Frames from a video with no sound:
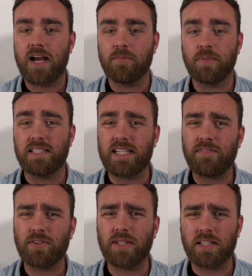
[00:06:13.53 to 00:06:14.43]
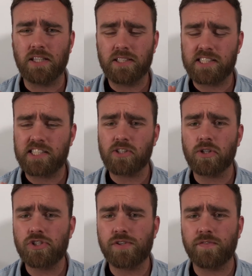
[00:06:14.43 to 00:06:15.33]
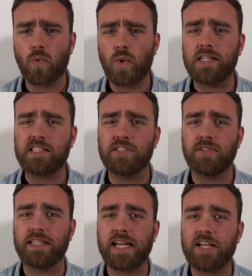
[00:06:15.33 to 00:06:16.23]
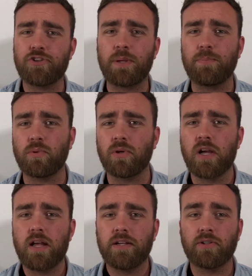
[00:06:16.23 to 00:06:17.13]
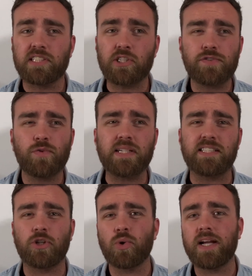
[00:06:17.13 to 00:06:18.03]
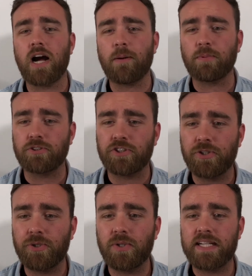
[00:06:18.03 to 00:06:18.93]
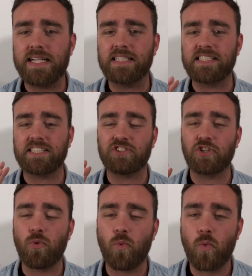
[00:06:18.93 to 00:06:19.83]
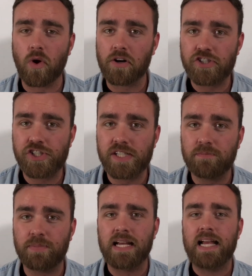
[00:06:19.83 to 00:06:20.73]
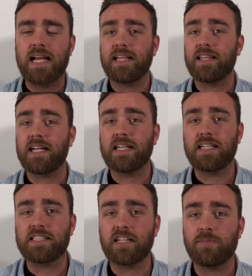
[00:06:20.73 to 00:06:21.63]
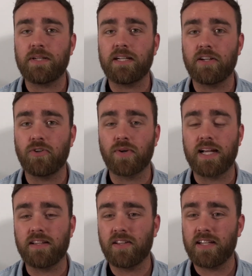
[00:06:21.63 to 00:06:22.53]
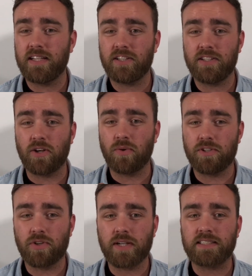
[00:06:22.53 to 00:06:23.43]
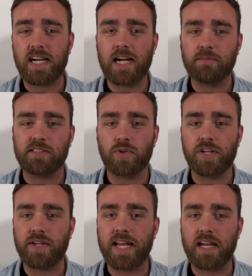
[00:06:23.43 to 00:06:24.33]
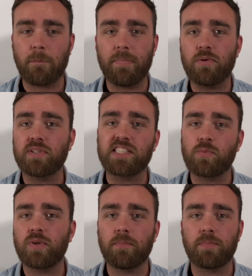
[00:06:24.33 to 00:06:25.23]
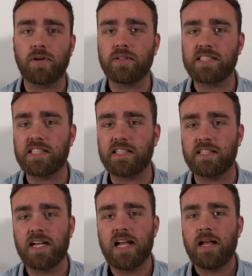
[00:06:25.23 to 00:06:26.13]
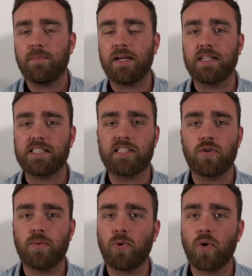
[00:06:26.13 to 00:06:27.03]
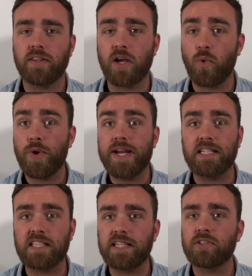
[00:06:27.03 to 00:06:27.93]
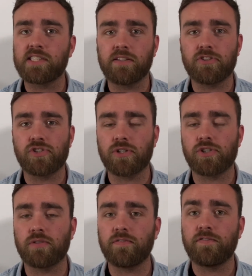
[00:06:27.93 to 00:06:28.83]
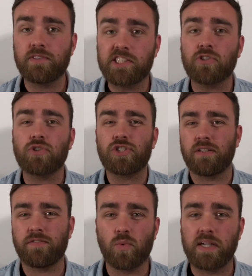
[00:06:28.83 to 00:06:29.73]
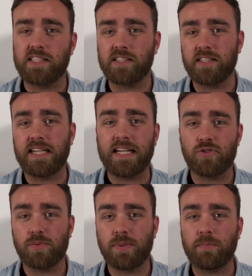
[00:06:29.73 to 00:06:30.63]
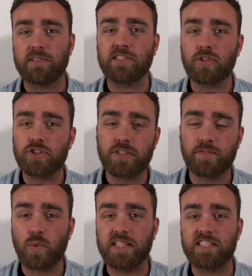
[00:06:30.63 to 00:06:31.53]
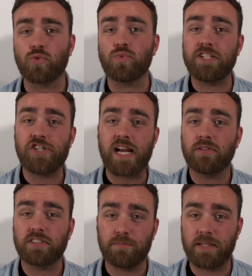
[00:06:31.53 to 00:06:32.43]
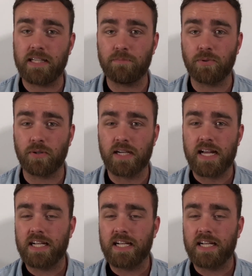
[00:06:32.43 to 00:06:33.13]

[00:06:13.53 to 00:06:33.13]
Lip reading: But definitely search for ways to engage people. Search for ways to create opportunities to worship, and that is going to be great. During times where you can't be with someone in person, man, it's so important that we as leaders in the church are searching for ways to engage with people, searching for ways to reach out to people.